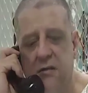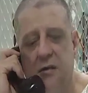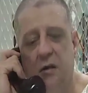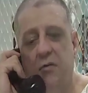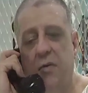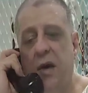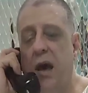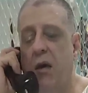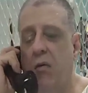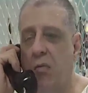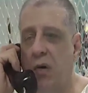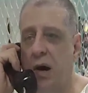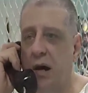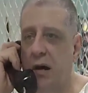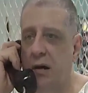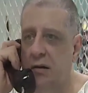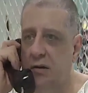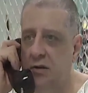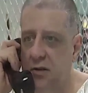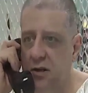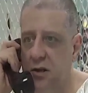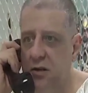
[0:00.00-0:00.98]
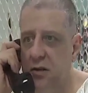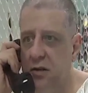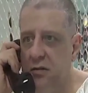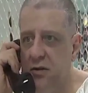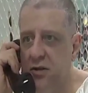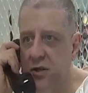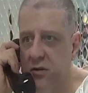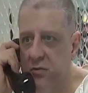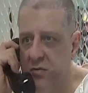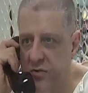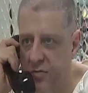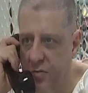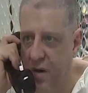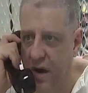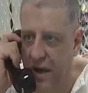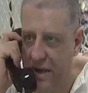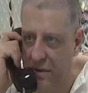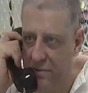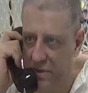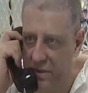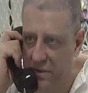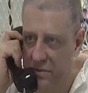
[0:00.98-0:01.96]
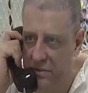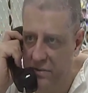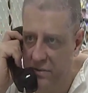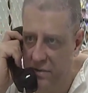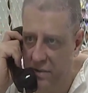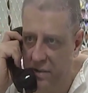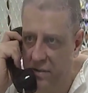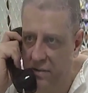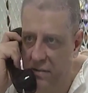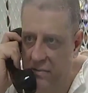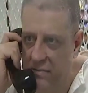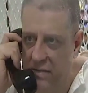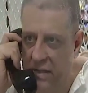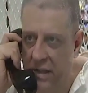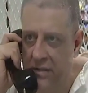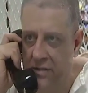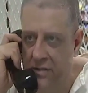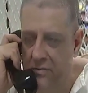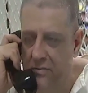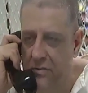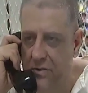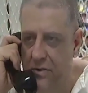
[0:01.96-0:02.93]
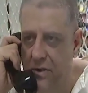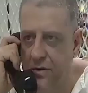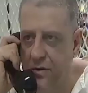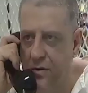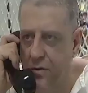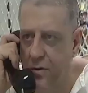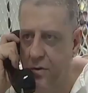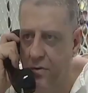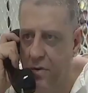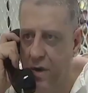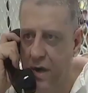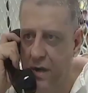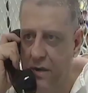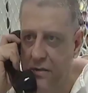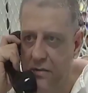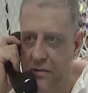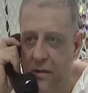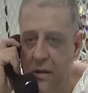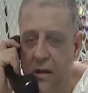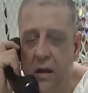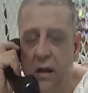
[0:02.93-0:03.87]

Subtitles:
So that way she was blameless, you know what I'm saying? She was under duress.